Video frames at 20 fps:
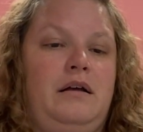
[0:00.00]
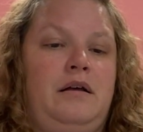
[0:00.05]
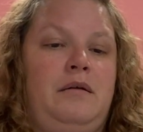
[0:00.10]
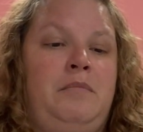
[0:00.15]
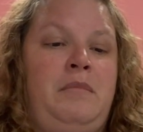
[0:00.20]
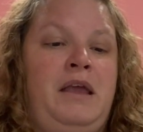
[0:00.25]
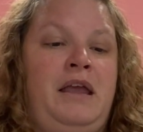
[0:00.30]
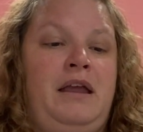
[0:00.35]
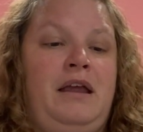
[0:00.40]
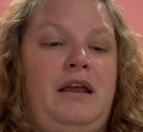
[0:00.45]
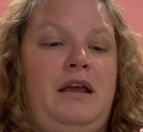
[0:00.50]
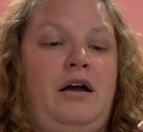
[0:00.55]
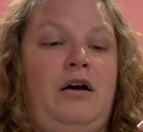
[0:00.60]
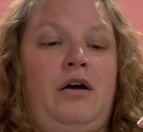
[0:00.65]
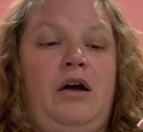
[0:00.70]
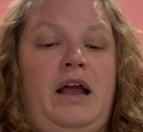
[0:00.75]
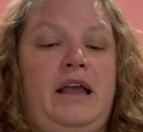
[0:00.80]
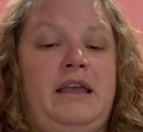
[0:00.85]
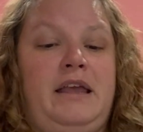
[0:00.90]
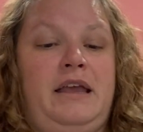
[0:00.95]
made,
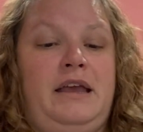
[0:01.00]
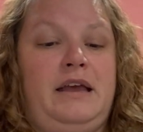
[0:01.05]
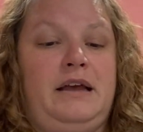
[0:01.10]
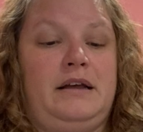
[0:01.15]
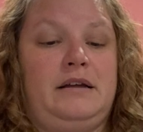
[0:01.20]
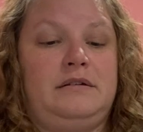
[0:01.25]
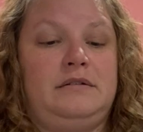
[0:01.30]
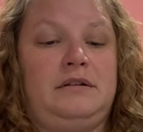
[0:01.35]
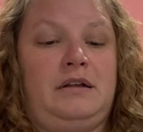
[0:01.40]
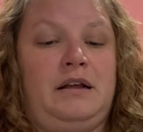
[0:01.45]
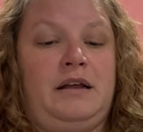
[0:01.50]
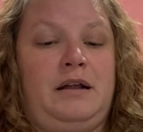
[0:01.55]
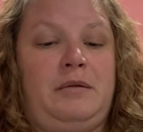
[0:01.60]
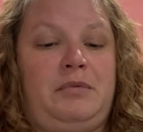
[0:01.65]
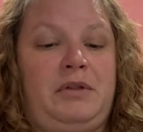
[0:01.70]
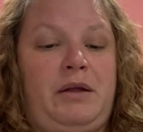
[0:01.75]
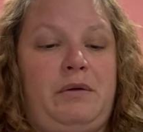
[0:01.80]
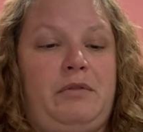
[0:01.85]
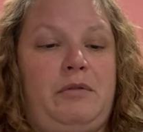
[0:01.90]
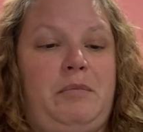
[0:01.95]
oh, I gotta
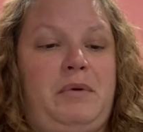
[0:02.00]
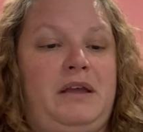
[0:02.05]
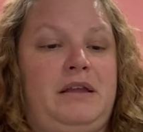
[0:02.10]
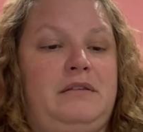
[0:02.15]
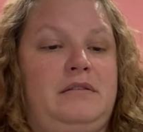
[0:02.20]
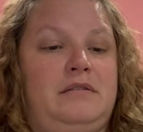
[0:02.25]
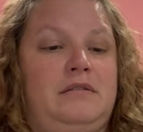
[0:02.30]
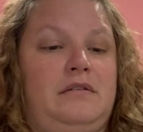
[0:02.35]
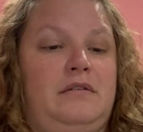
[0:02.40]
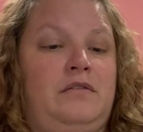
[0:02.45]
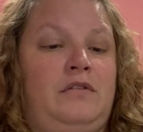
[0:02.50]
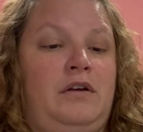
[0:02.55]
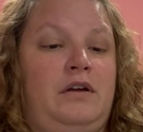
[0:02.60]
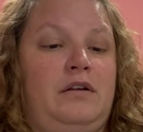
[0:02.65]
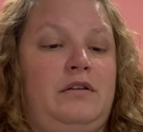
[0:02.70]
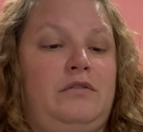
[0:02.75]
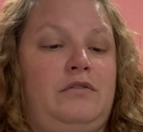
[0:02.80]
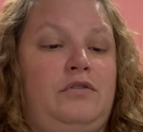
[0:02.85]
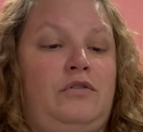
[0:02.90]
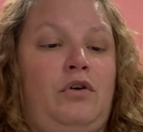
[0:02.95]
play with the pins.
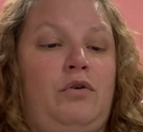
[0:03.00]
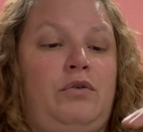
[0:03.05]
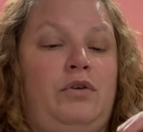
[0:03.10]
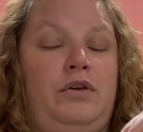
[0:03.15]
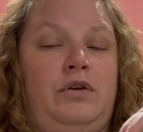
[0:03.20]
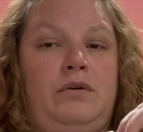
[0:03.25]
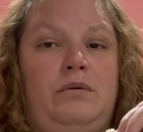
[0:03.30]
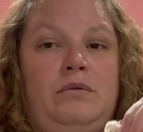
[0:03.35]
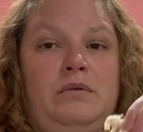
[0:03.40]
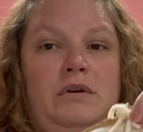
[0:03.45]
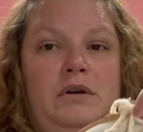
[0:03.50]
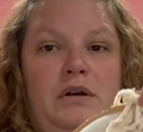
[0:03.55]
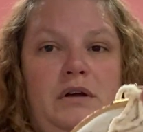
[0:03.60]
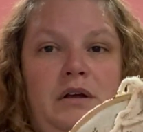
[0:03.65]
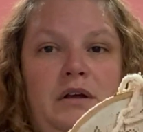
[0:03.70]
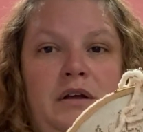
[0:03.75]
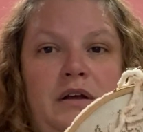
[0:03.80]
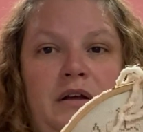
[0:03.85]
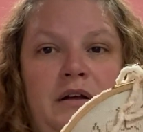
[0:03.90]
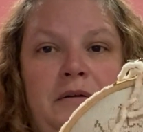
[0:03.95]
They're so cute.
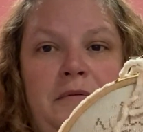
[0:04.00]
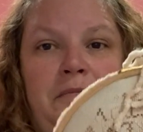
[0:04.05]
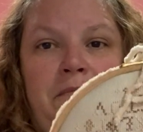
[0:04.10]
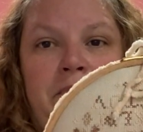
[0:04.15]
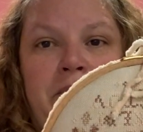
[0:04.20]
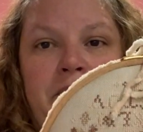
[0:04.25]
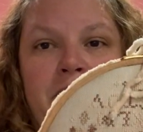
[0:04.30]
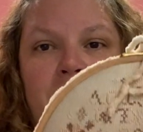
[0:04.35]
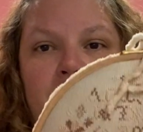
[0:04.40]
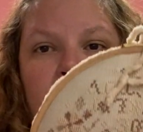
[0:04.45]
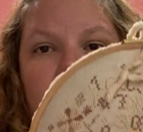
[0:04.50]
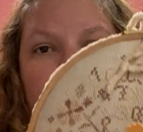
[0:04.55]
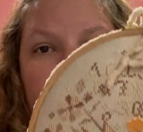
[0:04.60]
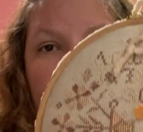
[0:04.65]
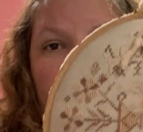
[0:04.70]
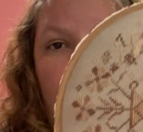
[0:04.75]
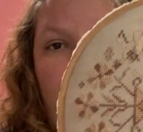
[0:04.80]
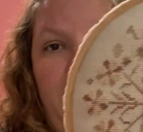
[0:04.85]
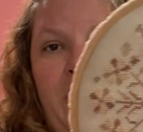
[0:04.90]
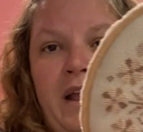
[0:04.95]

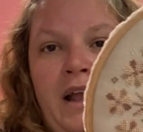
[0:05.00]
Oh my